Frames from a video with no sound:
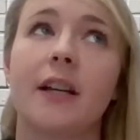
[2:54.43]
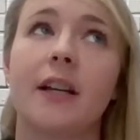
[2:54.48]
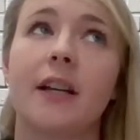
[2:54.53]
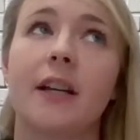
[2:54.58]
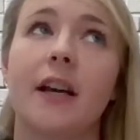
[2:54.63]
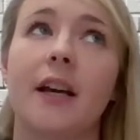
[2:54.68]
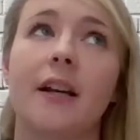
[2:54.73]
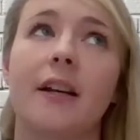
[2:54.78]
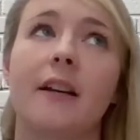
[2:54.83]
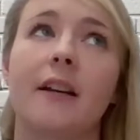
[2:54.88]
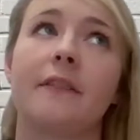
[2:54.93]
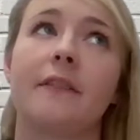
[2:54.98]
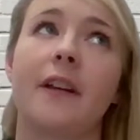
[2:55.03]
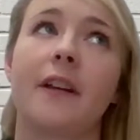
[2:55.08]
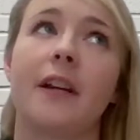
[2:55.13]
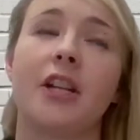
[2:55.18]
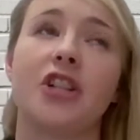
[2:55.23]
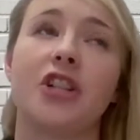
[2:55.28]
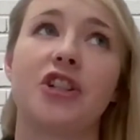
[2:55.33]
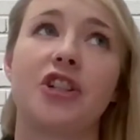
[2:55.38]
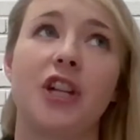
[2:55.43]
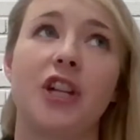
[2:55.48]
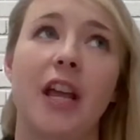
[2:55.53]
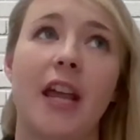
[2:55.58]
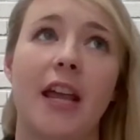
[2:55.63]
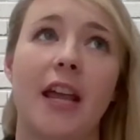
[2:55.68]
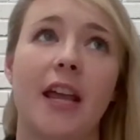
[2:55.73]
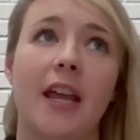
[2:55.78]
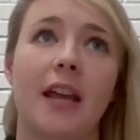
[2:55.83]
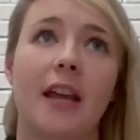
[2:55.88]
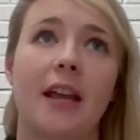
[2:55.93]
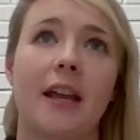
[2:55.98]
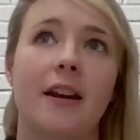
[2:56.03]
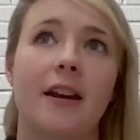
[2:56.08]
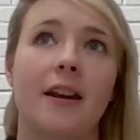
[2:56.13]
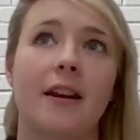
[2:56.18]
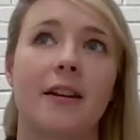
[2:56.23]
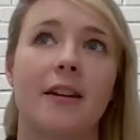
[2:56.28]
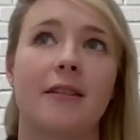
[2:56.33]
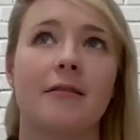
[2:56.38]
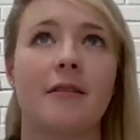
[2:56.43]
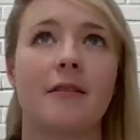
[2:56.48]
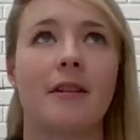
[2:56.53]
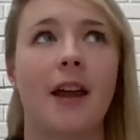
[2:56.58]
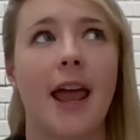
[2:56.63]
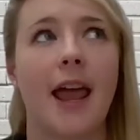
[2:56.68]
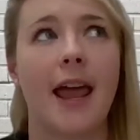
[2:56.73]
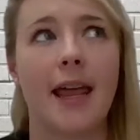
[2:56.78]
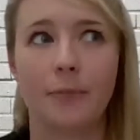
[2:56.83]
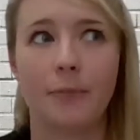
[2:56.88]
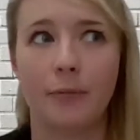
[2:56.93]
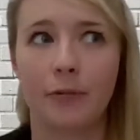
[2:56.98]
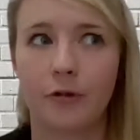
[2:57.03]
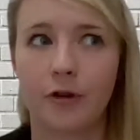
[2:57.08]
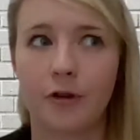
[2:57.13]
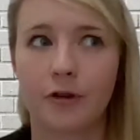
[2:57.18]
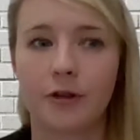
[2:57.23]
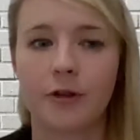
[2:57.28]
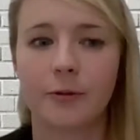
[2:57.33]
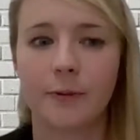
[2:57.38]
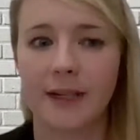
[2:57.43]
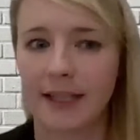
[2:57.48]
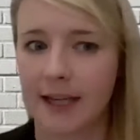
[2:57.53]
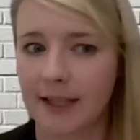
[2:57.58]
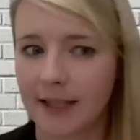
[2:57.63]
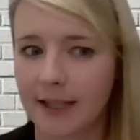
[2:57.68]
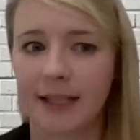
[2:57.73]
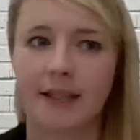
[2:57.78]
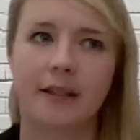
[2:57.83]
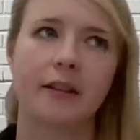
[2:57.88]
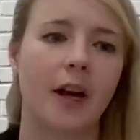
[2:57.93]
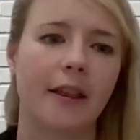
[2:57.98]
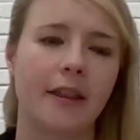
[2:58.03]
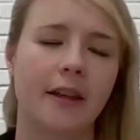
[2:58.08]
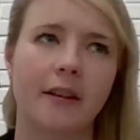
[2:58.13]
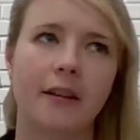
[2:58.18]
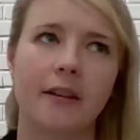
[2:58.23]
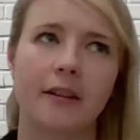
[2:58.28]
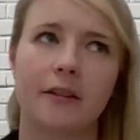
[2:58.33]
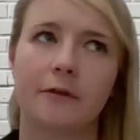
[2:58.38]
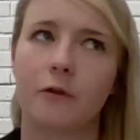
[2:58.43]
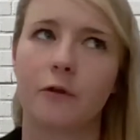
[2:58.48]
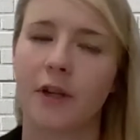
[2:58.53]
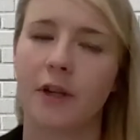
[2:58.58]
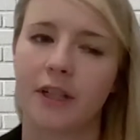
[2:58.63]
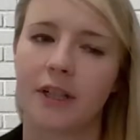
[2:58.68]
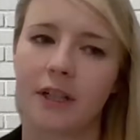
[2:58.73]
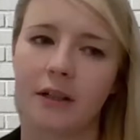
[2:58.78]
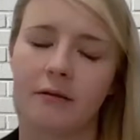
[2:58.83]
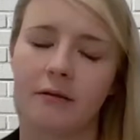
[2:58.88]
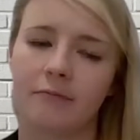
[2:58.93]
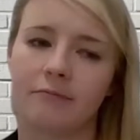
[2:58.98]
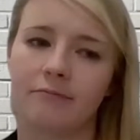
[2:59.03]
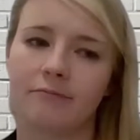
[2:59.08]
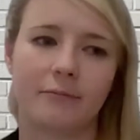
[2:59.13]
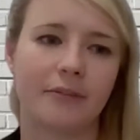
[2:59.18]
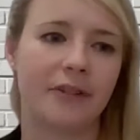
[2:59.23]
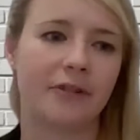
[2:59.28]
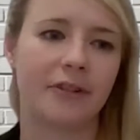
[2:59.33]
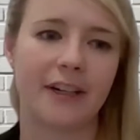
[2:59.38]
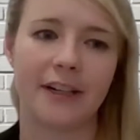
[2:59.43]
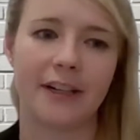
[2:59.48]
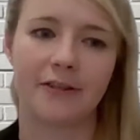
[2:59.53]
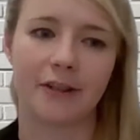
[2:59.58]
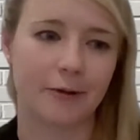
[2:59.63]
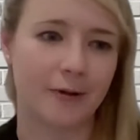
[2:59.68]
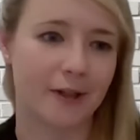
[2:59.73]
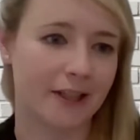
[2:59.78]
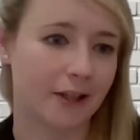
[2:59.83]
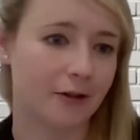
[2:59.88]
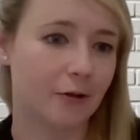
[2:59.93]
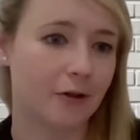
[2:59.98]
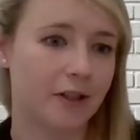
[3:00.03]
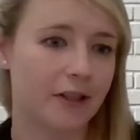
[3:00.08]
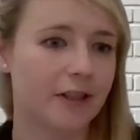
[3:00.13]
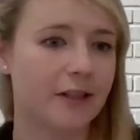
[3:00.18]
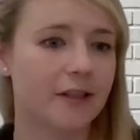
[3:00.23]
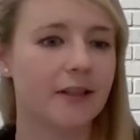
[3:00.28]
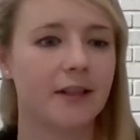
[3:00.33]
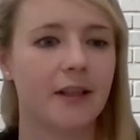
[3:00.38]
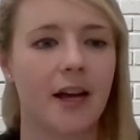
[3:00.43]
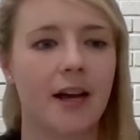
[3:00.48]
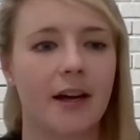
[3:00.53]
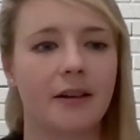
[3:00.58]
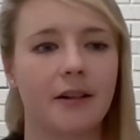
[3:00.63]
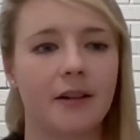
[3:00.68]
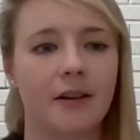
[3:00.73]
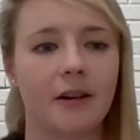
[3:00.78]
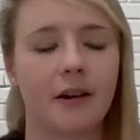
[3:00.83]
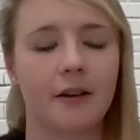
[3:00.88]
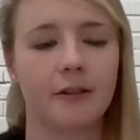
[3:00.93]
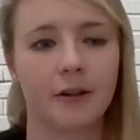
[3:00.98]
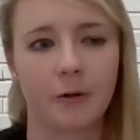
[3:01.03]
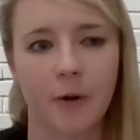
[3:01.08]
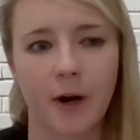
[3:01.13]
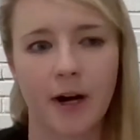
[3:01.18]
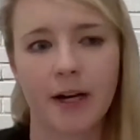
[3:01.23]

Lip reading: and I finished in April 2018. I think there's 14 prerequisite courses that are required